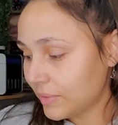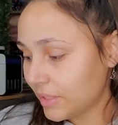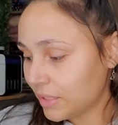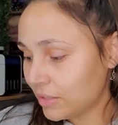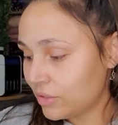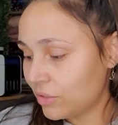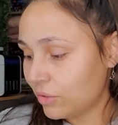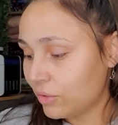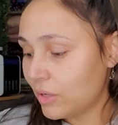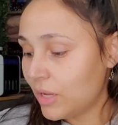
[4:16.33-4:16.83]

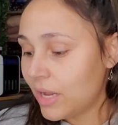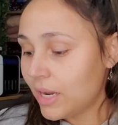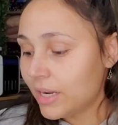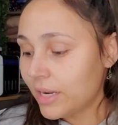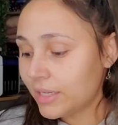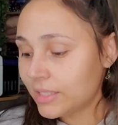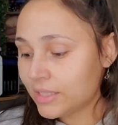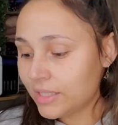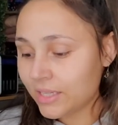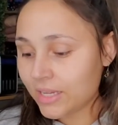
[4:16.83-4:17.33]
So
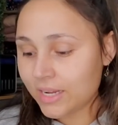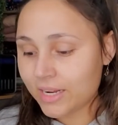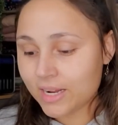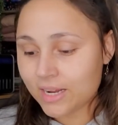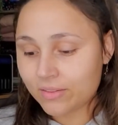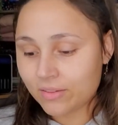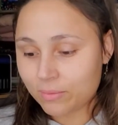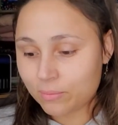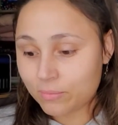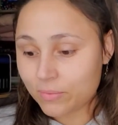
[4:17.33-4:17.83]
next thing I got
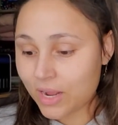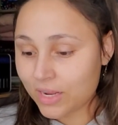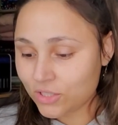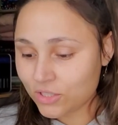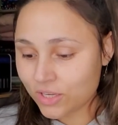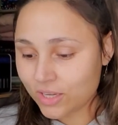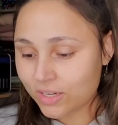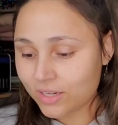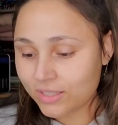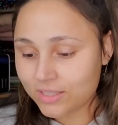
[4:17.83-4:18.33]
that I'm actually
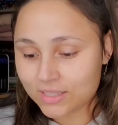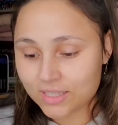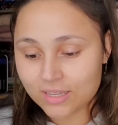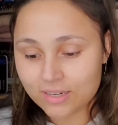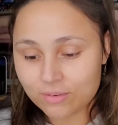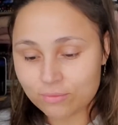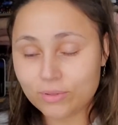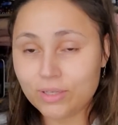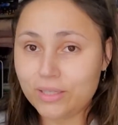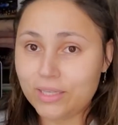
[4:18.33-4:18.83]
kind
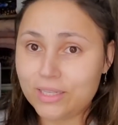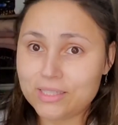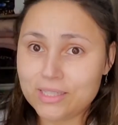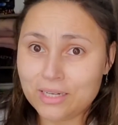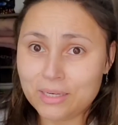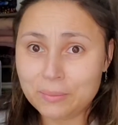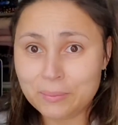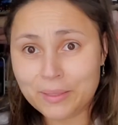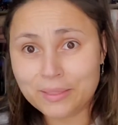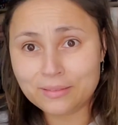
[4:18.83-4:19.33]
of really excited
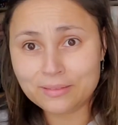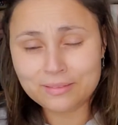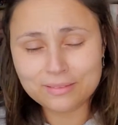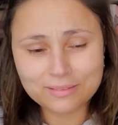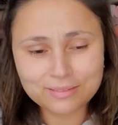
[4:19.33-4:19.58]
about